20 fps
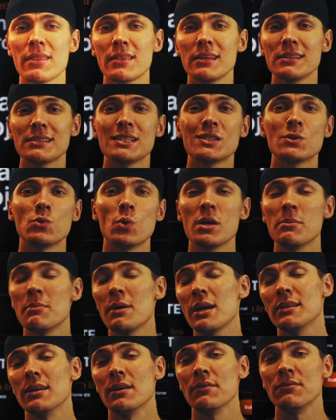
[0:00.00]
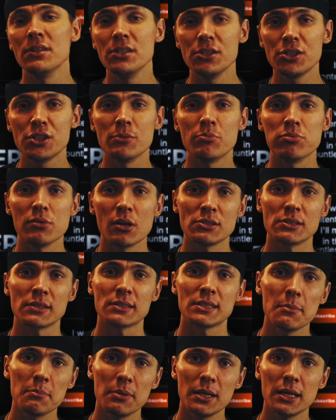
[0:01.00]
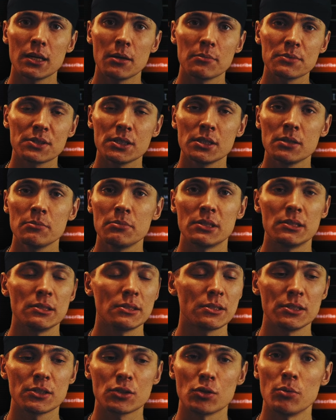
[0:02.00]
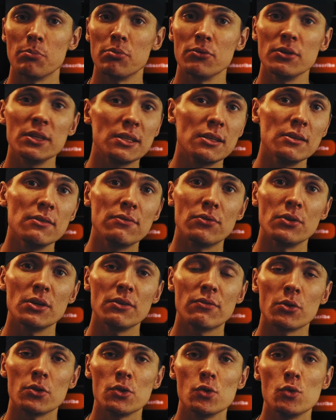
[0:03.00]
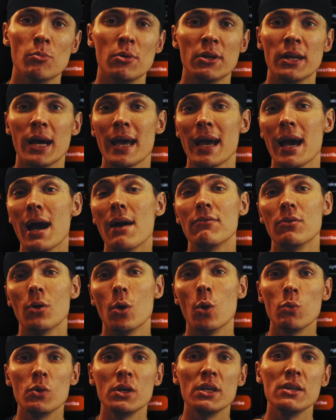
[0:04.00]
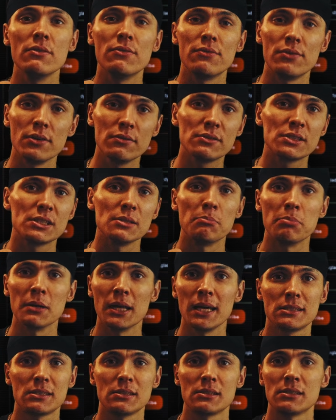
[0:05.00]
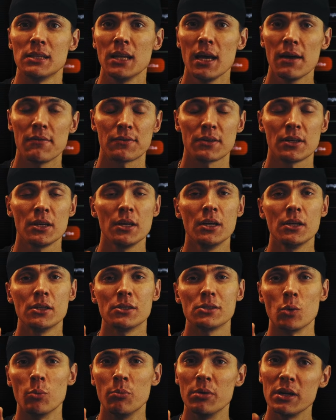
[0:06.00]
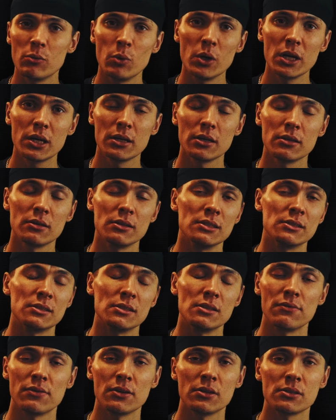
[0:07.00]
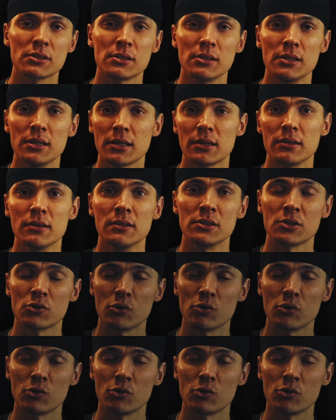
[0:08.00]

And this is where my DaVinci project template comes in because it's completely free for you but I have only 50 50 places left, so be quick, it's the first link in